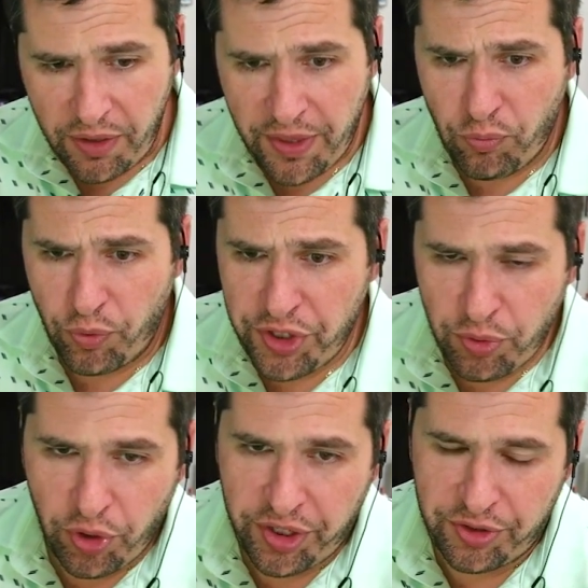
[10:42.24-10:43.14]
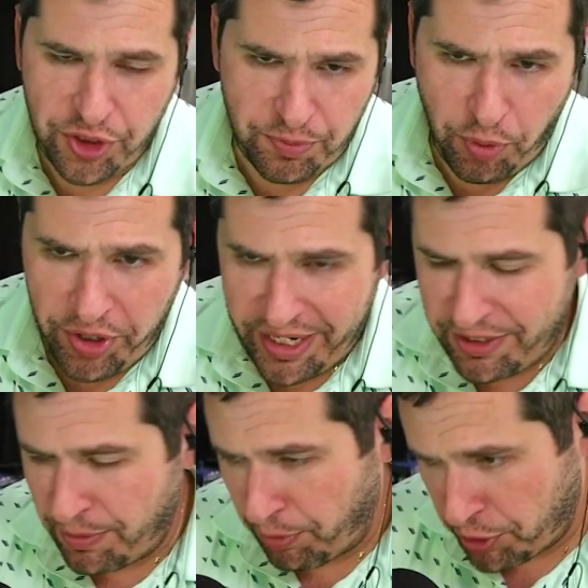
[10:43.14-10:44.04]
Then when you look, just putting
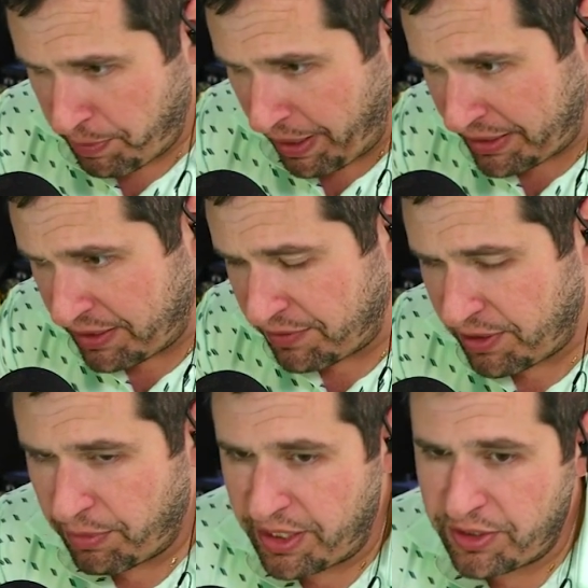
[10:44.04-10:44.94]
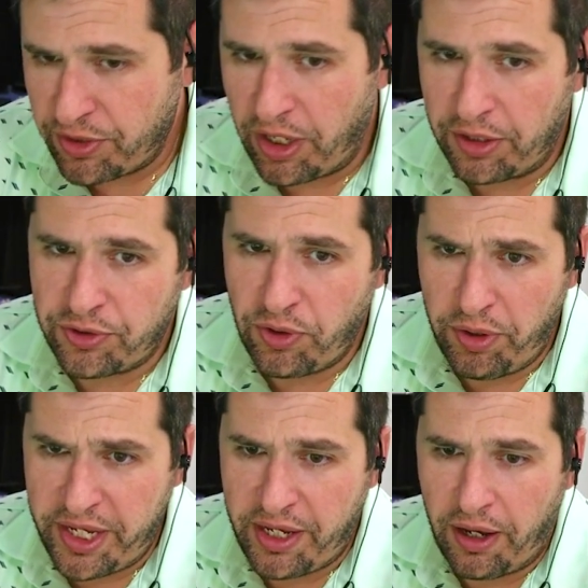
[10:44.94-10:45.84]
into perspective some of these
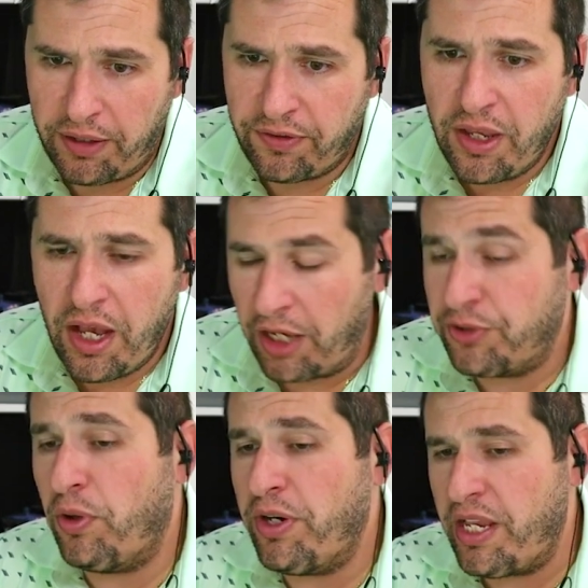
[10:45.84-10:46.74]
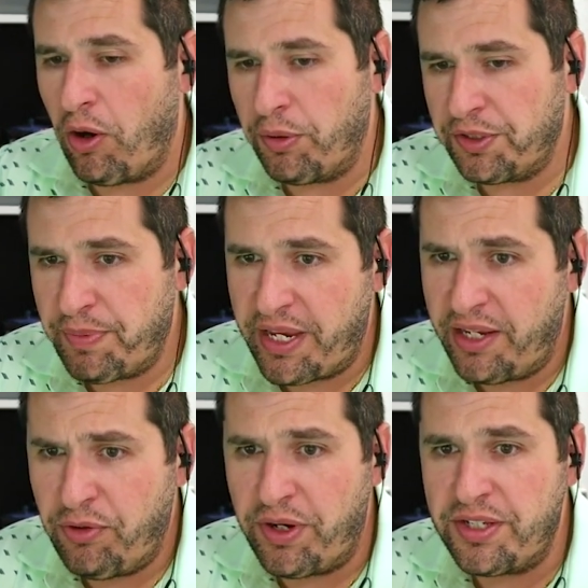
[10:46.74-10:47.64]
Saudi
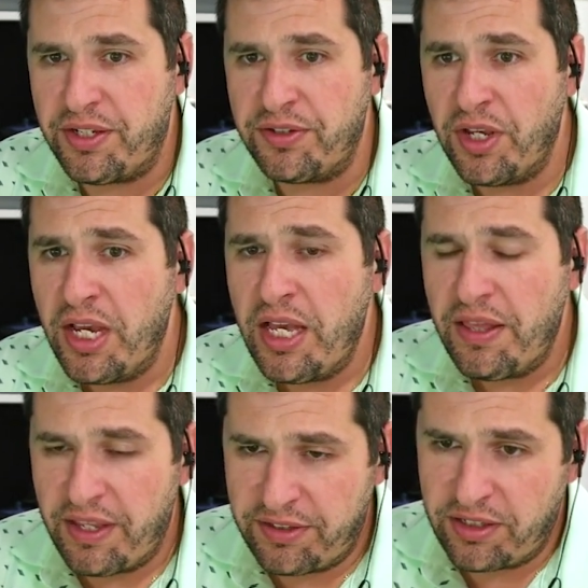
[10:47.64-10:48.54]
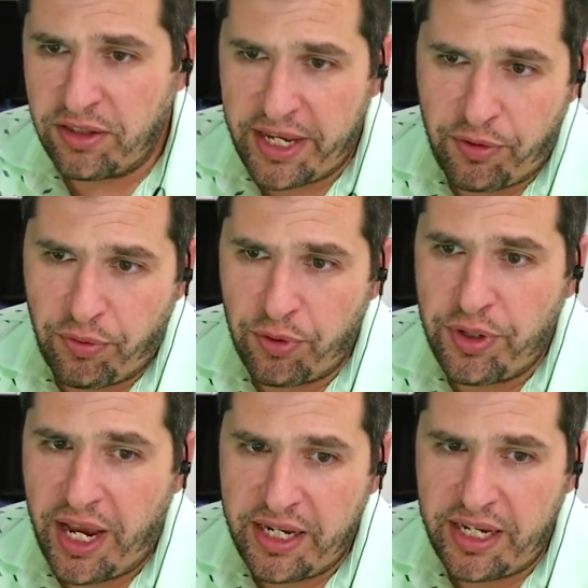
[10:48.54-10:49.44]
OSP increases, this is light
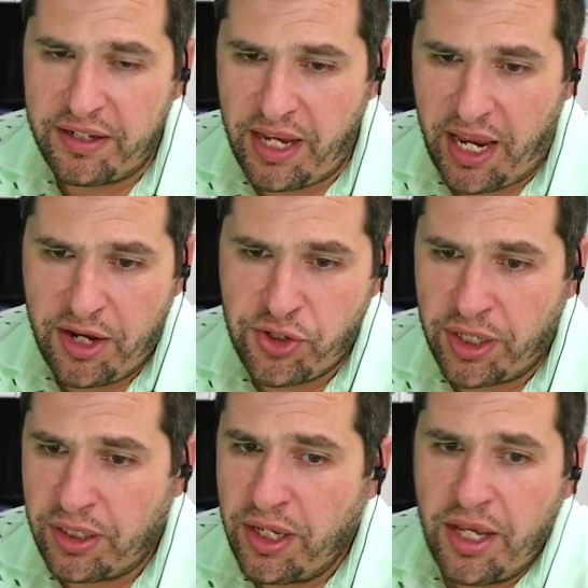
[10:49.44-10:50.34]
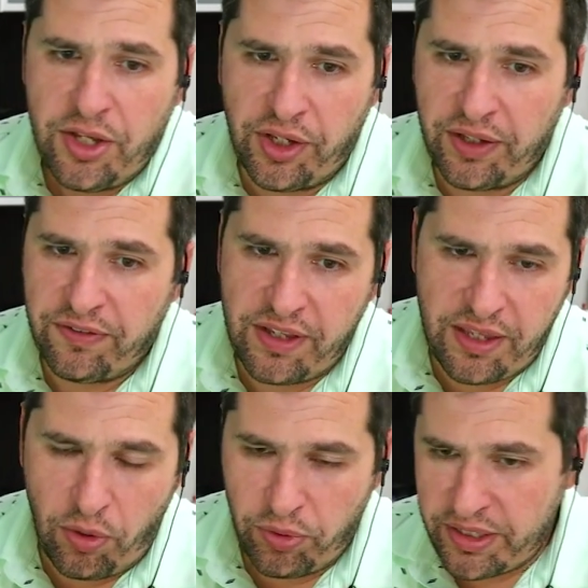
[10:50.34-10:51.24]
crude heading into Asia. You can see
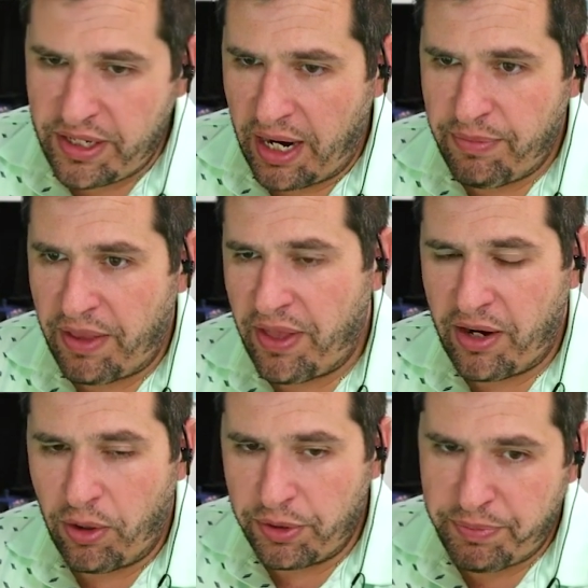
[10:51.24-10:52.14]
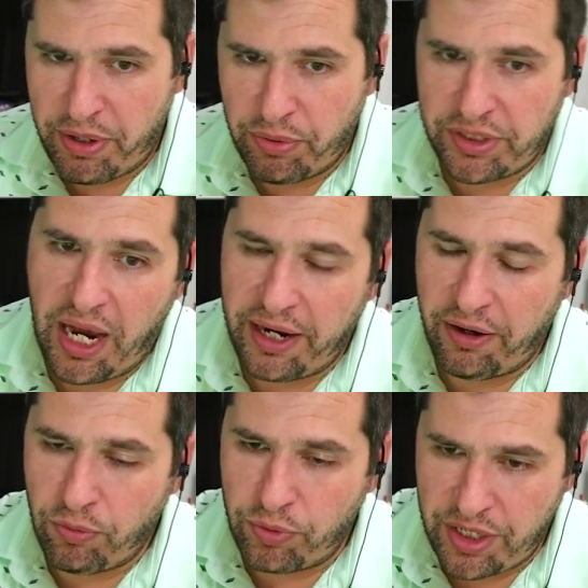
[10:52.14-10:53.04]
the only time that that OSP was
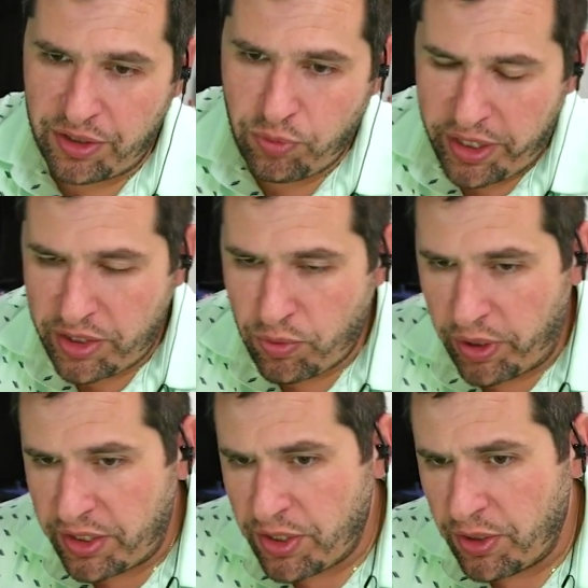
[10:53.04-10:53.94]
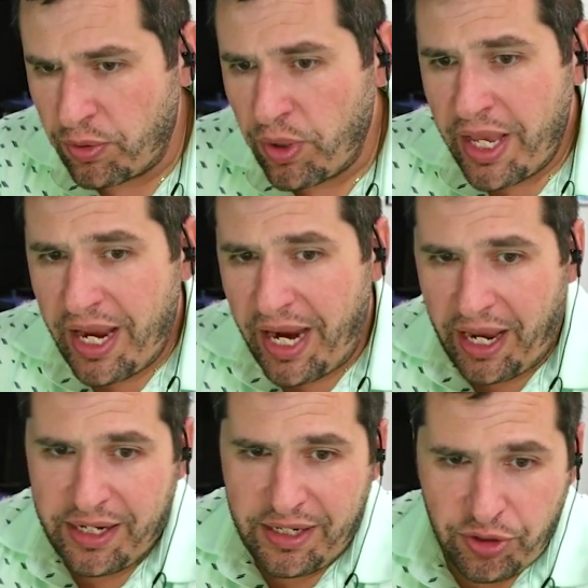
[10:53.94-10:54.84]
higher was in 2022.
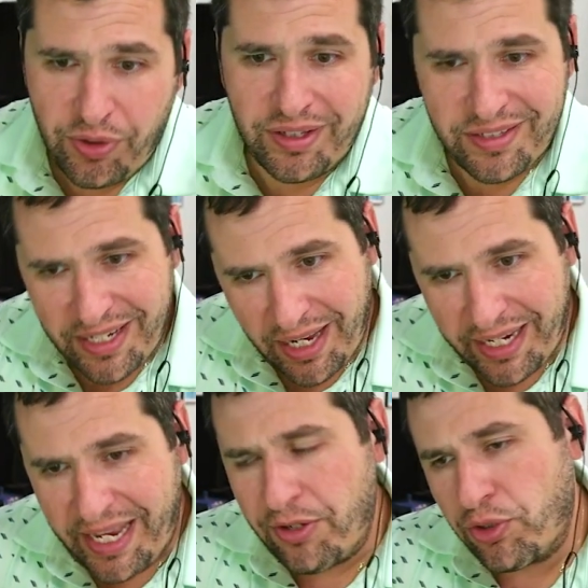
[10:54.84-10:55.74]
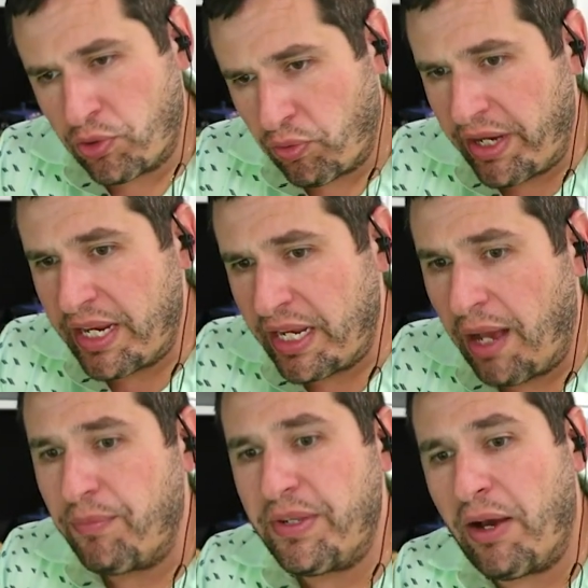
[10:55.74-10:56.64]
And you can see, again,
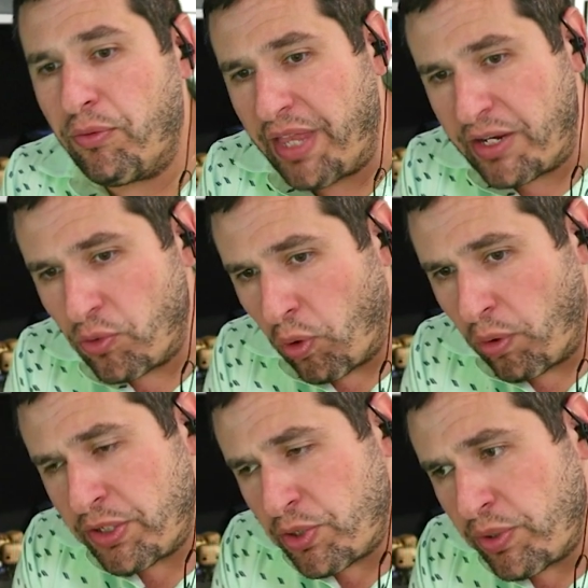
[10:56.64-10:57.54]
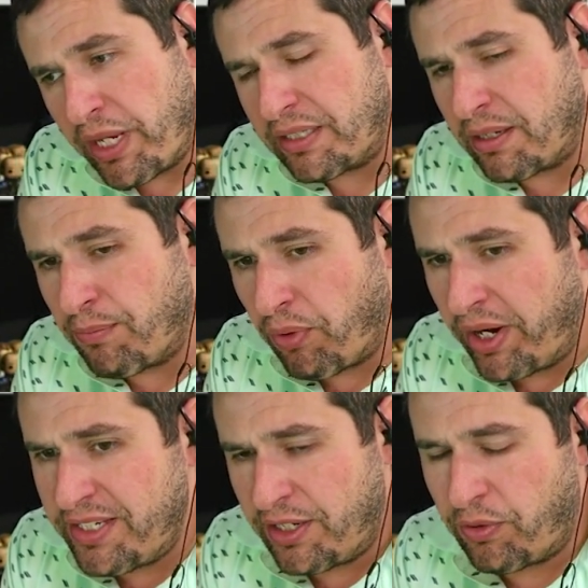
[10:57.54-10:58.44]
trending up. Now, they normally do get some
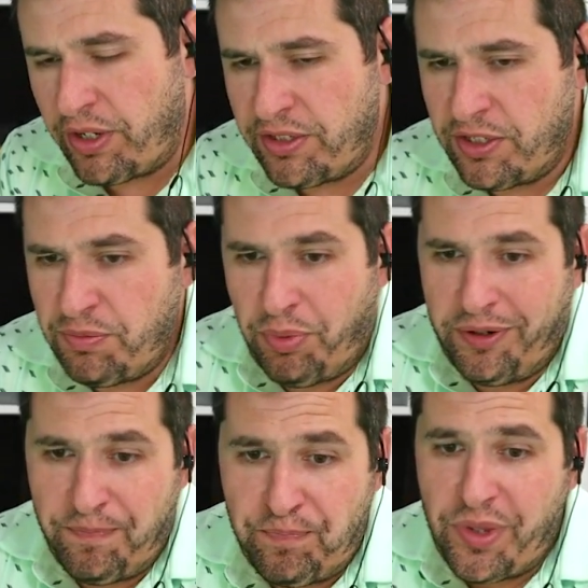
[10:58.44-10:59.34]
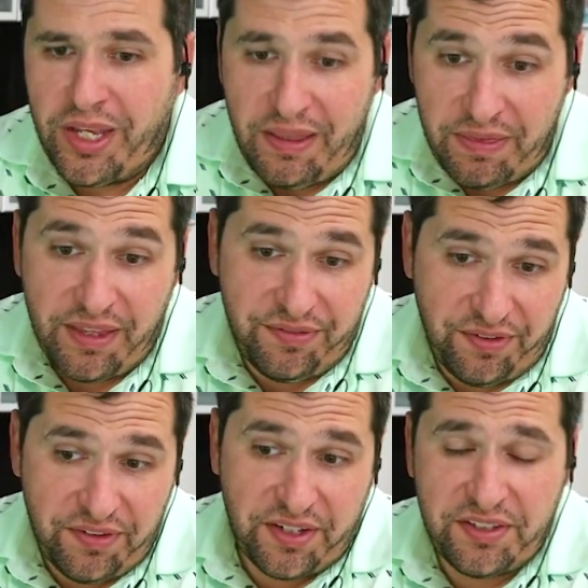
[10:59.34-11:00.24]
price increases, but
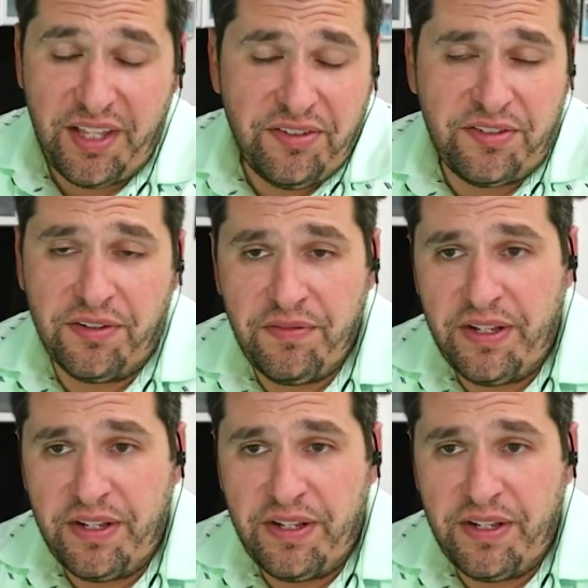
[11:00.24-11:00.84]
this is extensive.